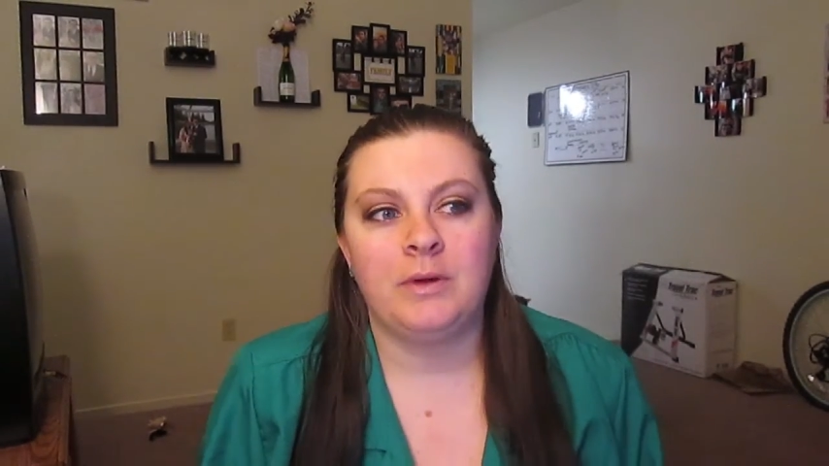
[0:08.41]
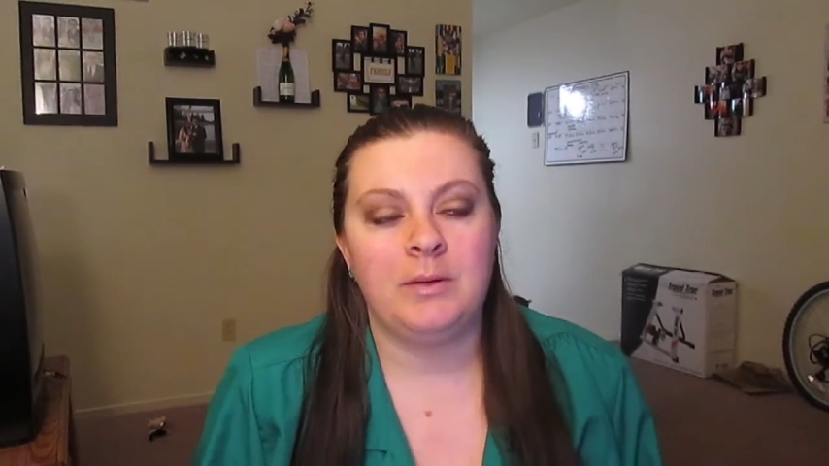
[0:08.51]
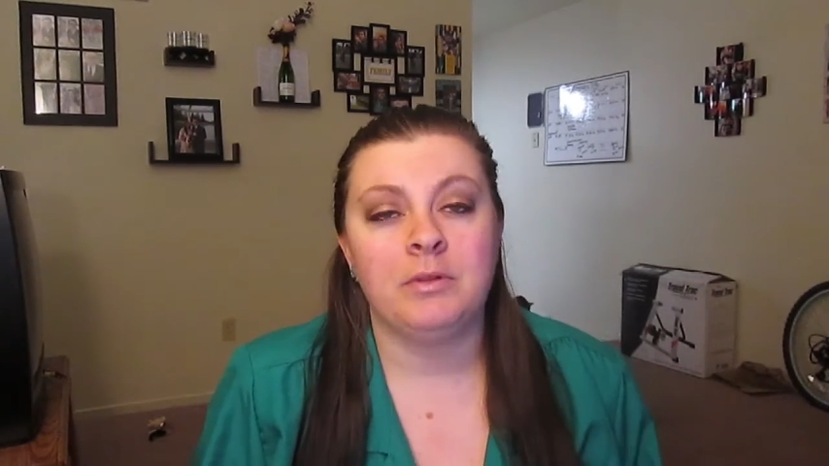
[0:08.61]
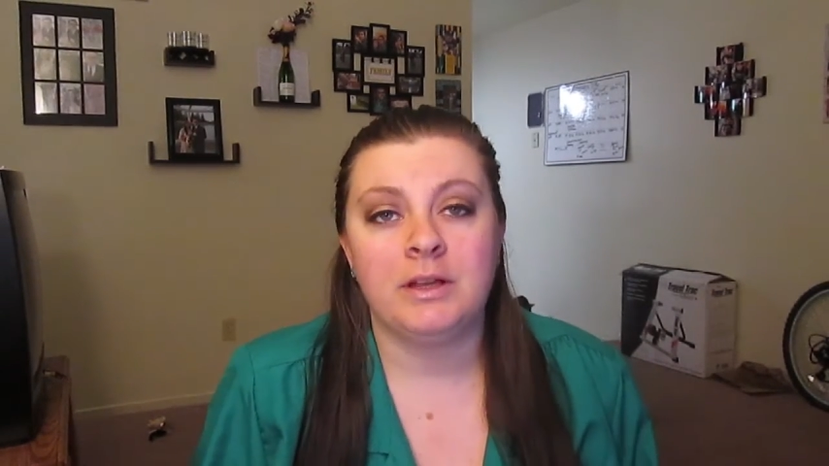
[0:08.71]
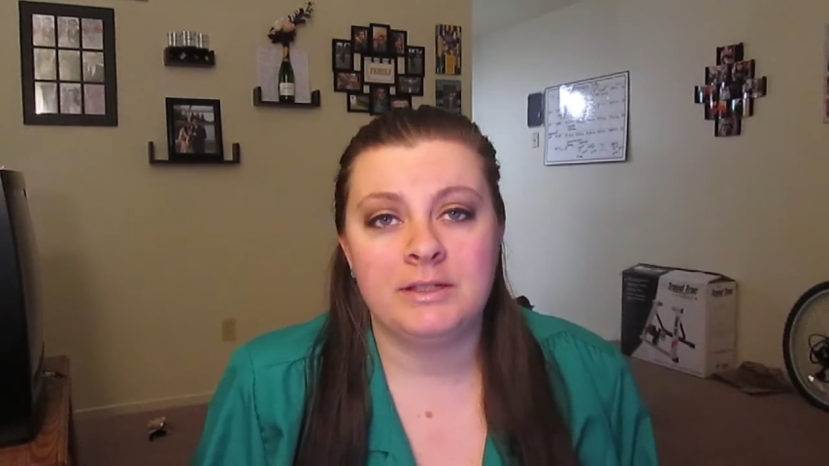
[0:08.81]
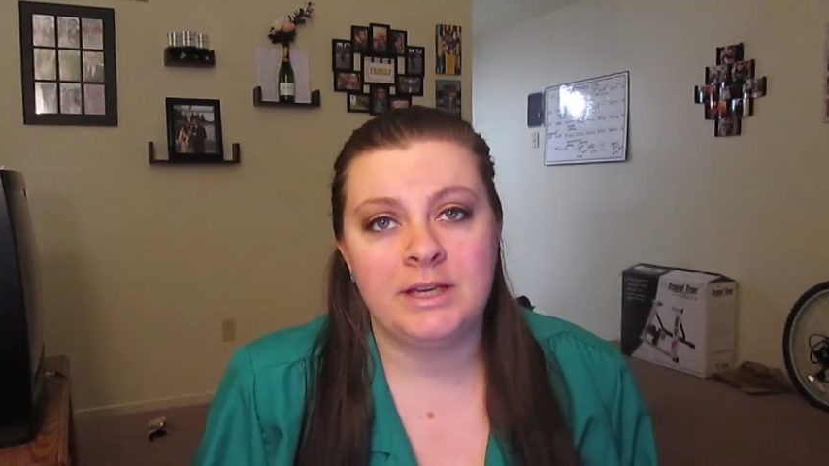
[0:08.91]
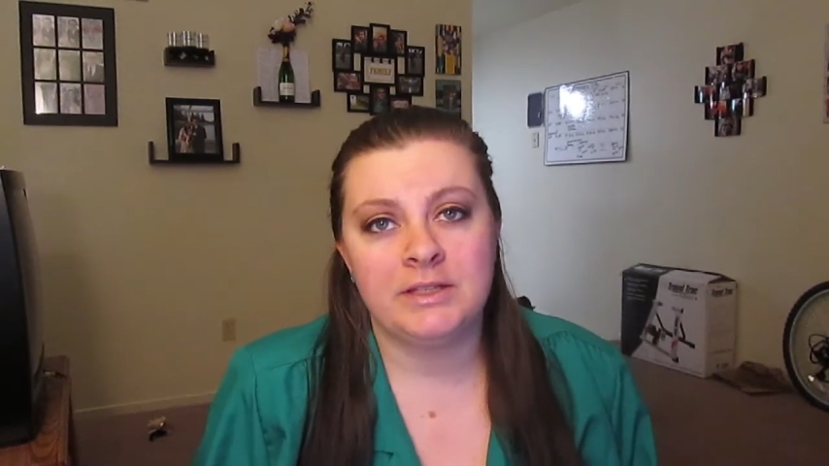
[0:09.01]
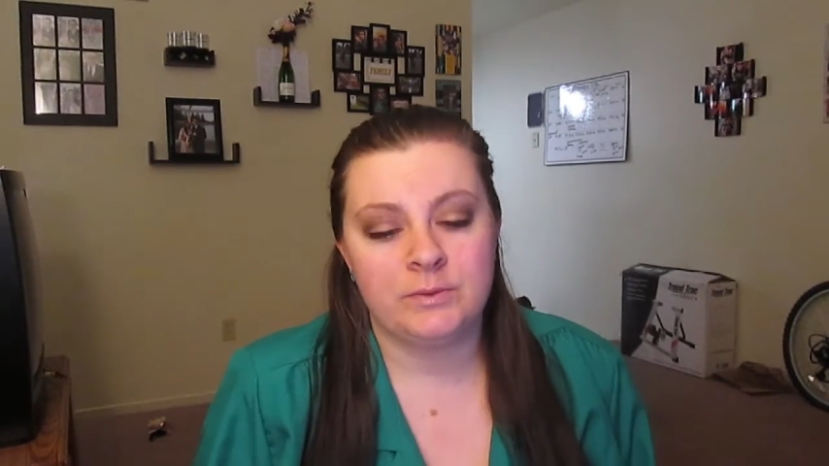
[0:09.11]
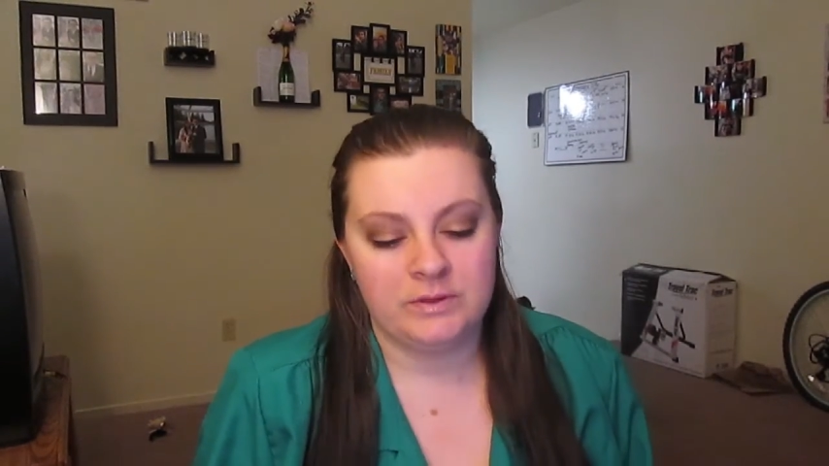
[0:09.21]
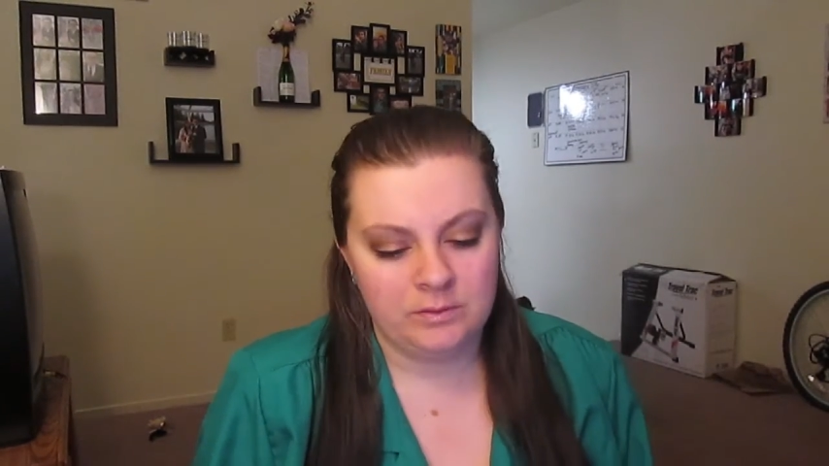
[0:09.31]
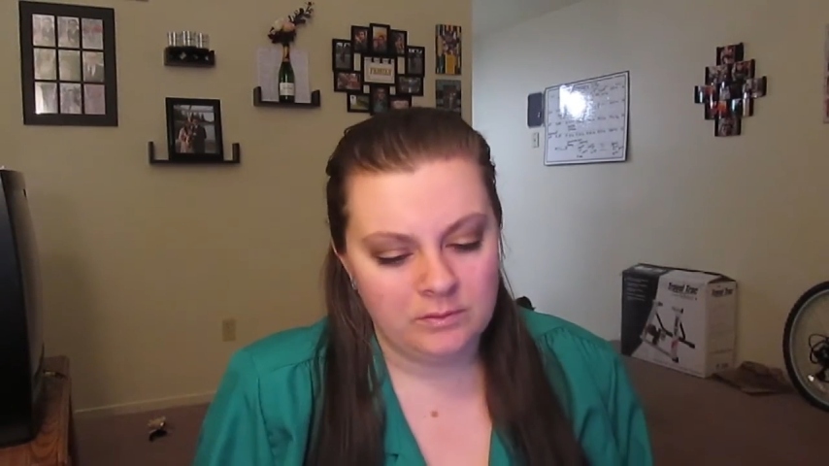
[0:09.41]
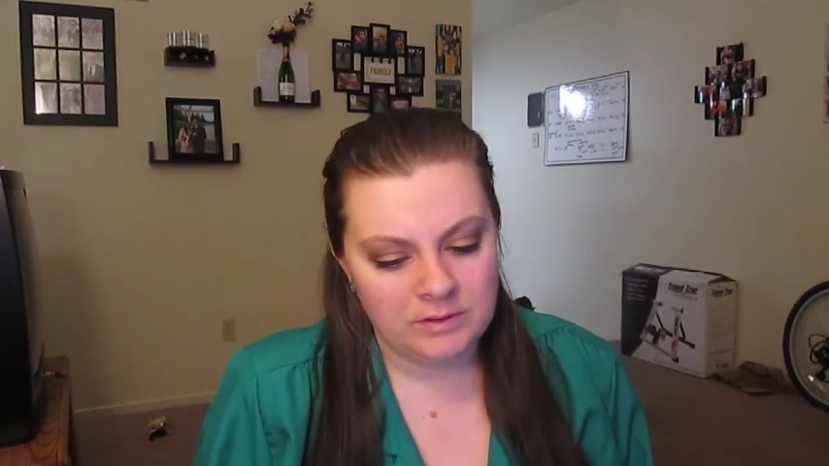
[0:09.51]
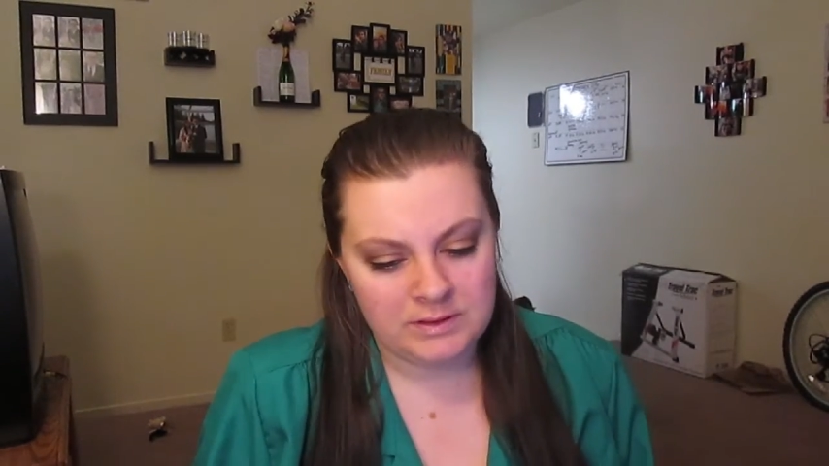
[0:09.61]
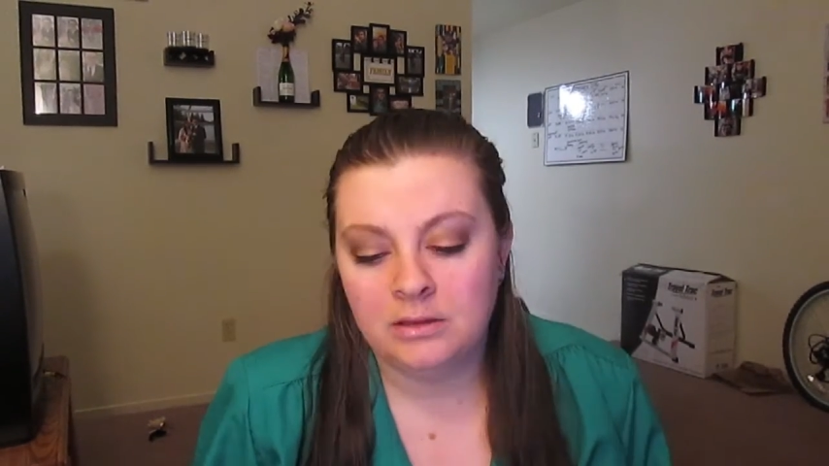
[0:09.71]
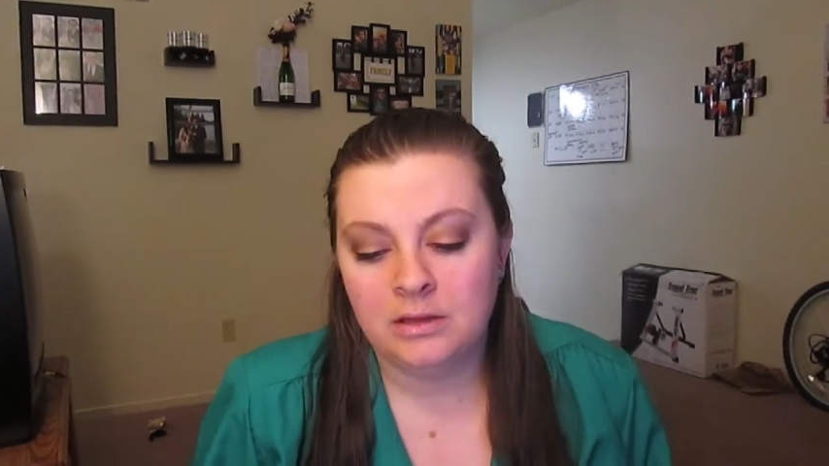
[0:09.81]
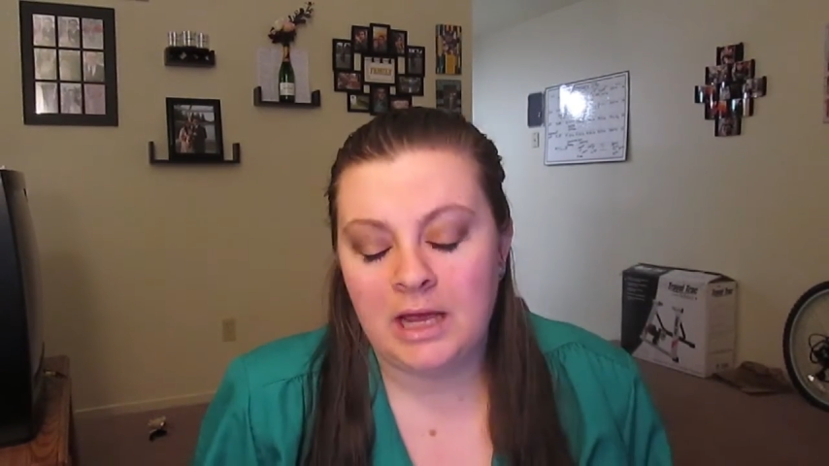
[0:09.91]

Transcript: my blood test results.